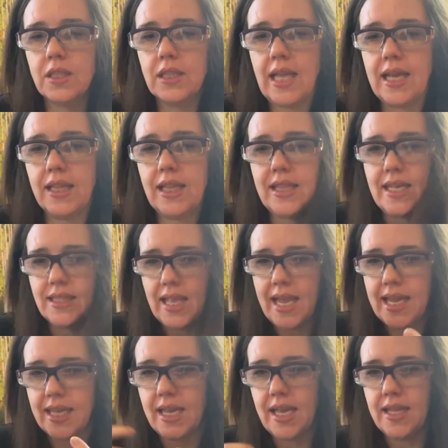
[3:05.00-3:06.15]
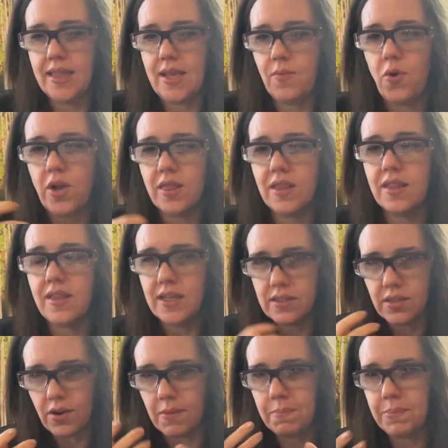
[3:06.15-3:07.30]
they take and they want the things
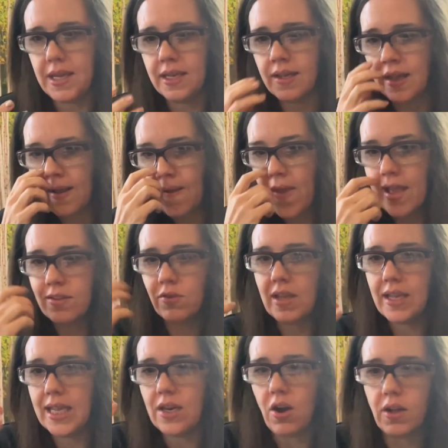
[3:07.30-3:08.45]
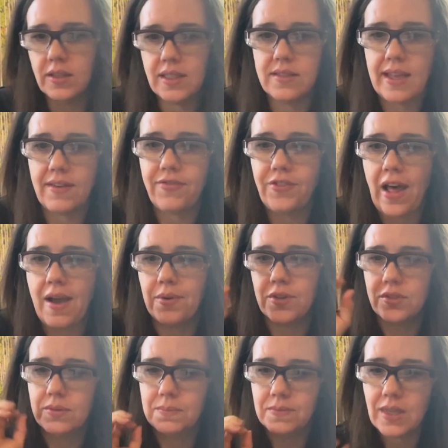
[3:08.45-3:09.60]
that are big, and so they eat all these
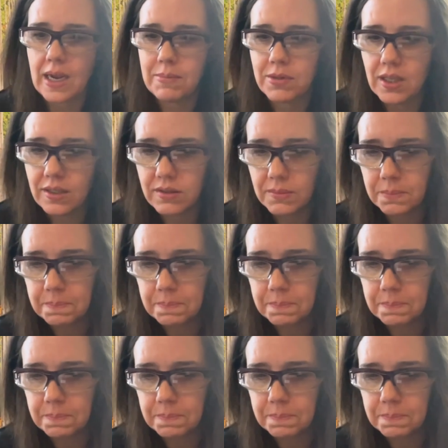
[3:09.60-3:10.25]
flowers type things.